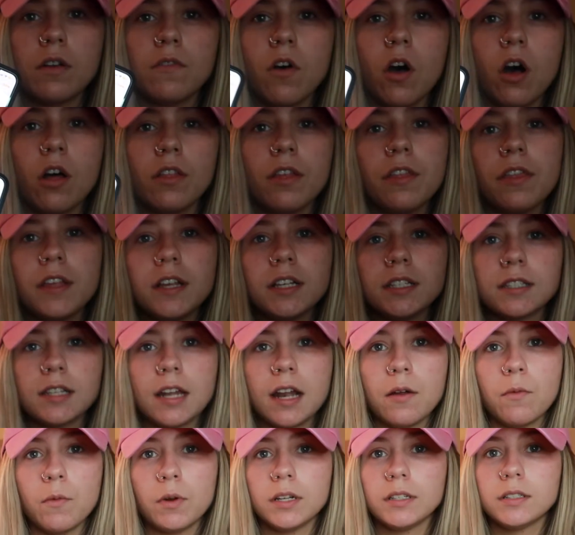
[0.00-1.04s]
of all the things that
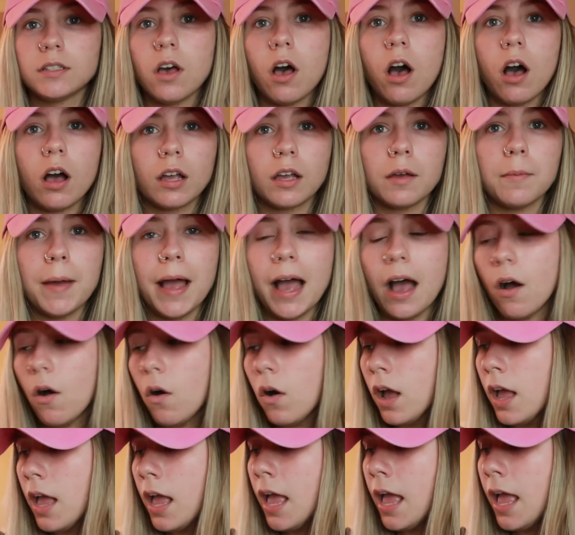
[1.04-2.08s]
I want to talk
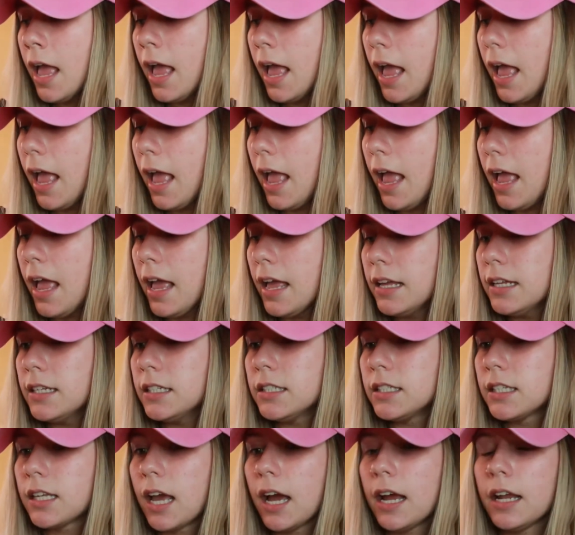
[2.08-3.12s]
about
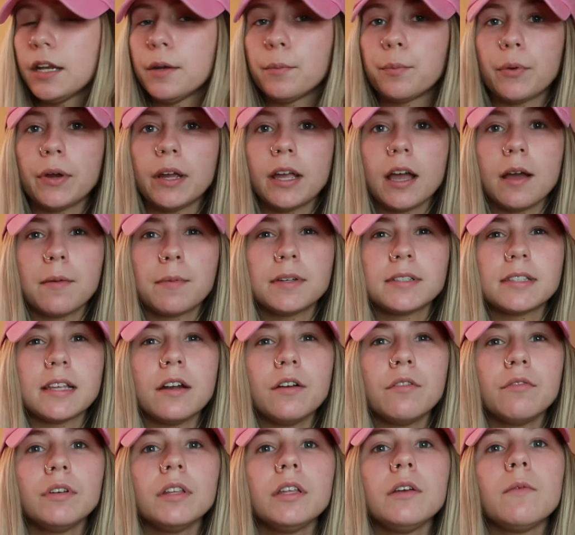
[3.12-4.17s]
and kind of bring up, because I
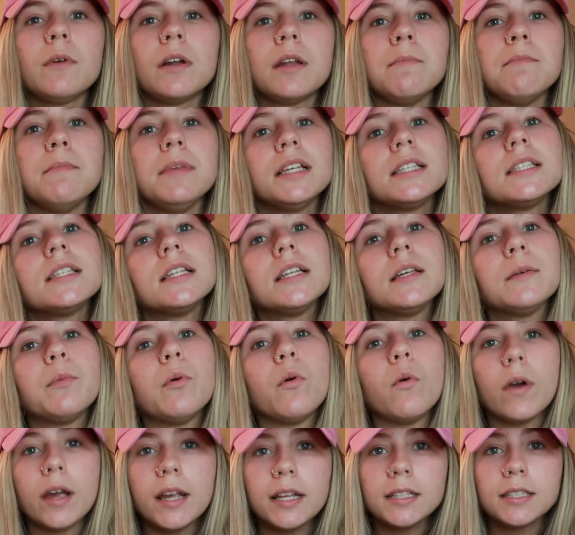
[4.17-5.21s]
don't really want to miss any
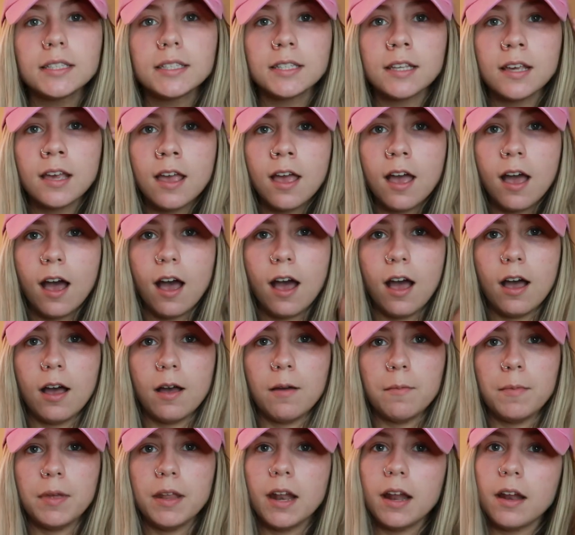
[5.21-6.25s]
points,
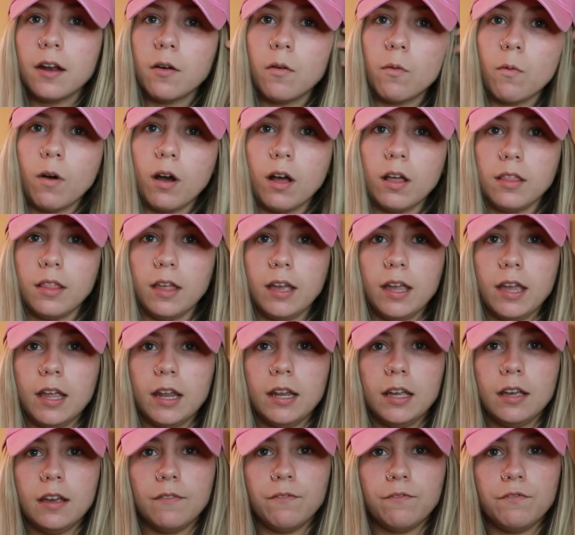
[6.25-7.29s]
and I don't want like
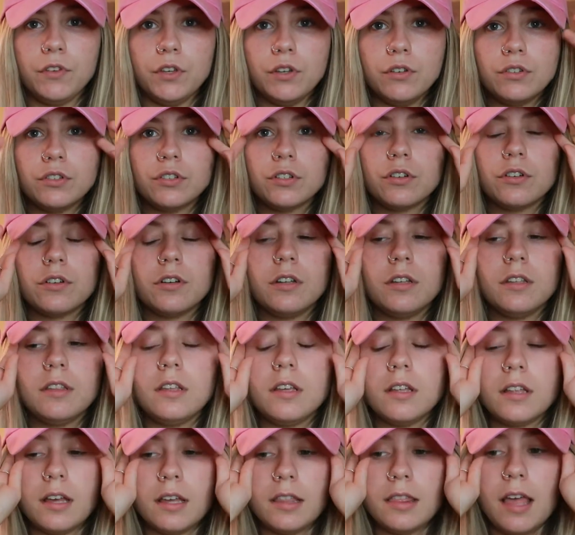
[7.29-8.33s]
any confusion or
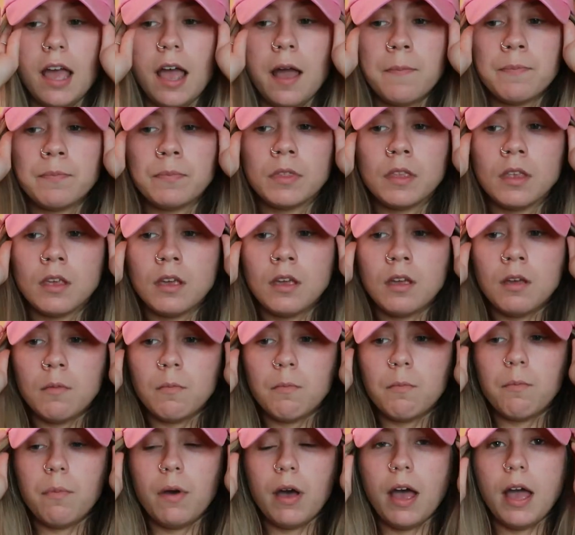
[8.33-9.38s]
anything like that.
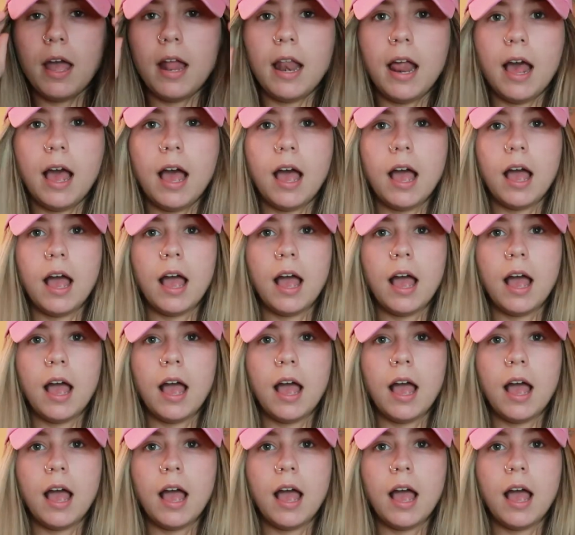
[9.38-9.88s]
But